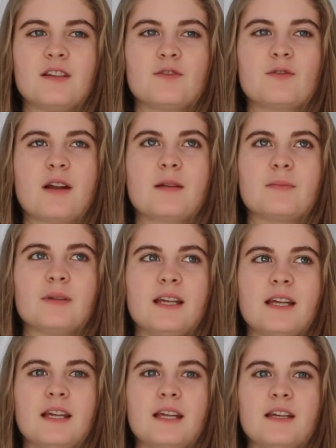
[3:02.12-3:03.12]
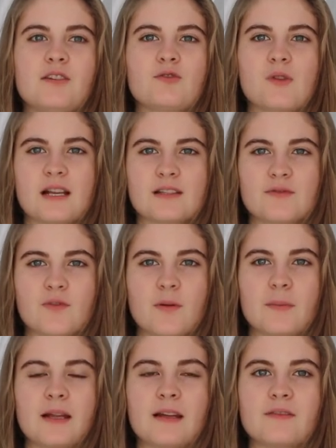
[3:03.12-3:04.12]
incredibly
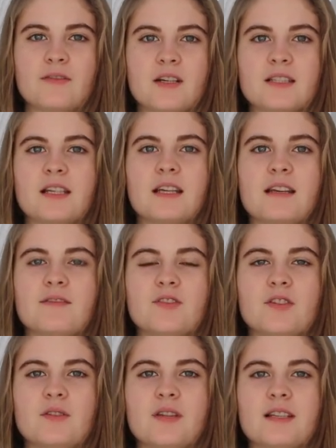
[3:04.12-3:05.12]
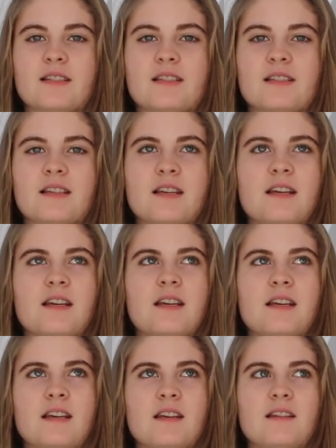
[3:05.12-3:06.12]
transformative because it gives you this
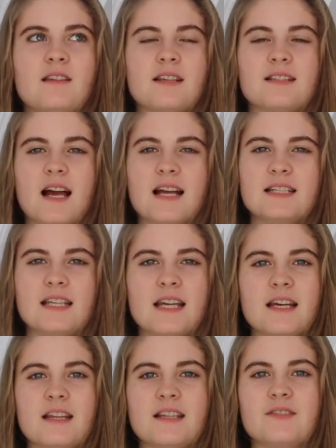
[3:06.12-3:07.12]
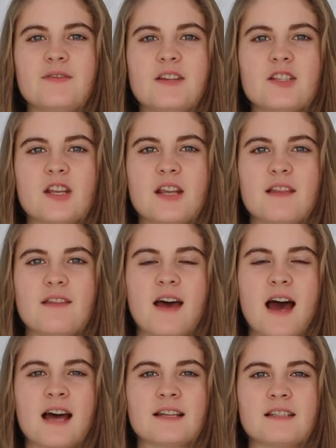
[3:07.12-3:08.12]
idea, this vision
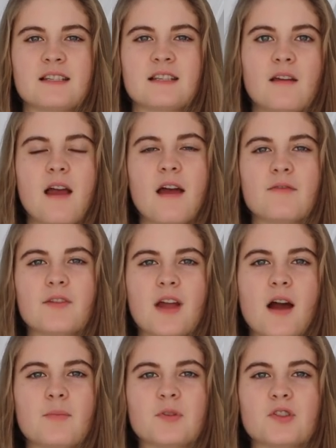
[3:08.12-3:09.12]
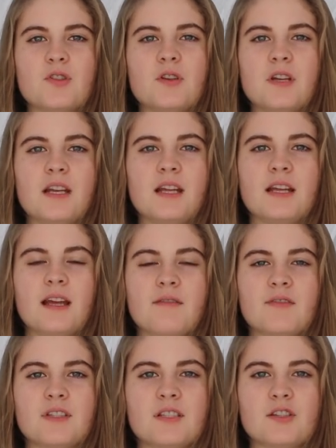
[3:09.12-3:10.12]
that every opportunity,
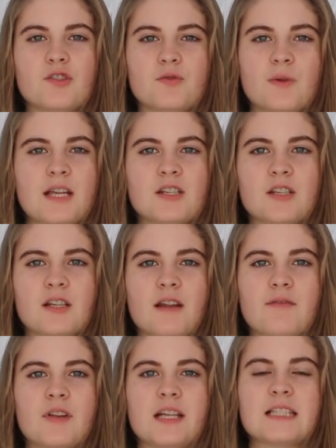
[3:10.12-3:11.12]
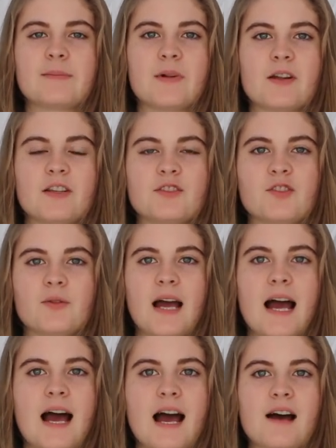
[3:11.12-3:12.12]
every situation, every experience you
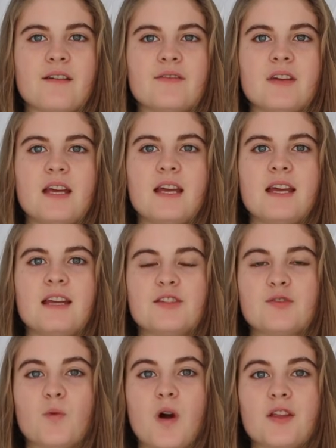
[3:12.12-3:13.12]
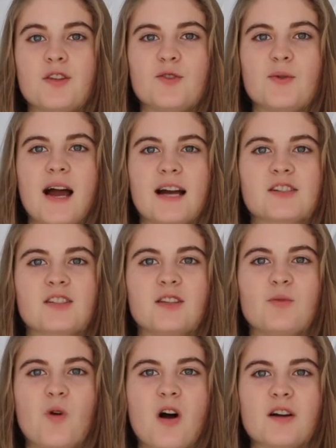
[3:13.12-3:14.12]
have is what you
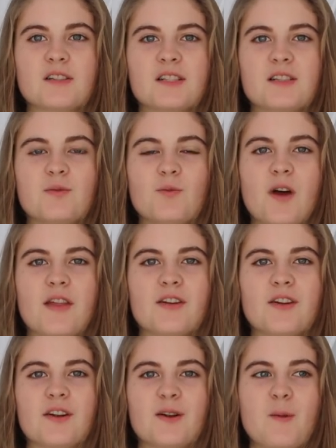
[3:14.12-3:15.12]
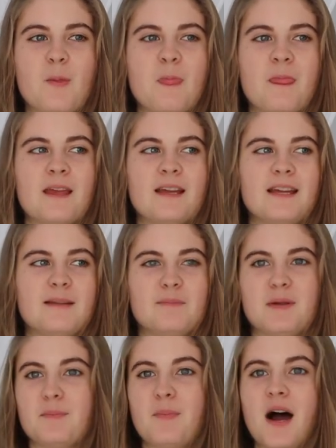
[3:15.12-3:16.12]
actually want. Whether it
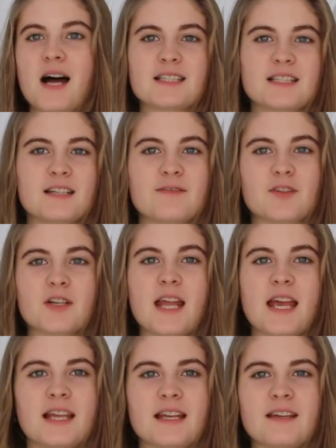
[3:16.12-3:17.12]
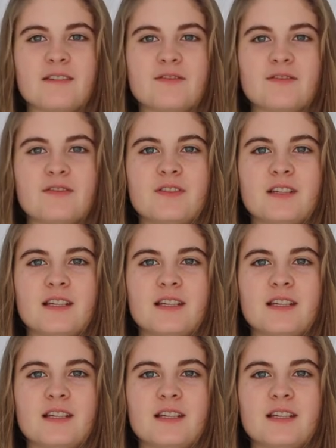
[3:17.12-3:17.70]
be positive or negative,